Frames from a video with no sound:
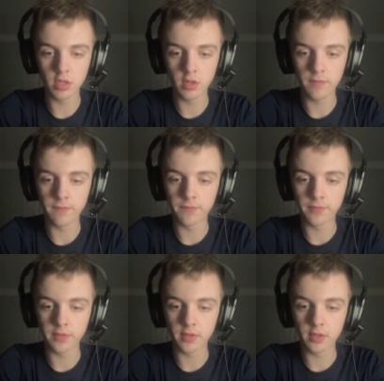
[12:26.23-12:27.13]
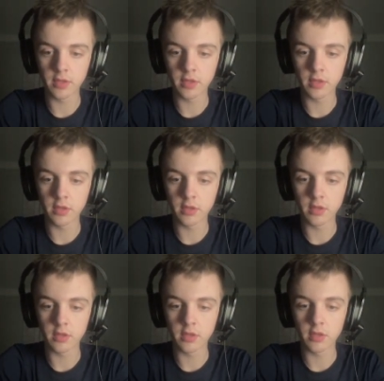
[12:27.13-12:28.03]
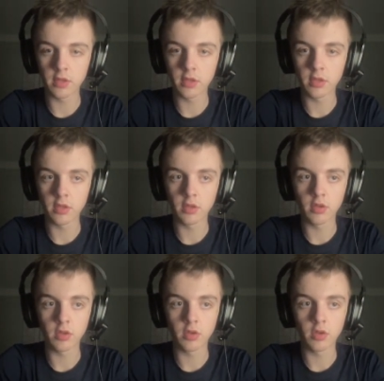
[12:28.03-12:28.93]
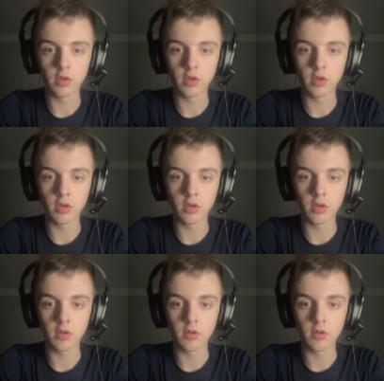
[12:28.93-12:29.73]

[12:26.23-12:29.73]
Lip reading: No one is speaking in this clip.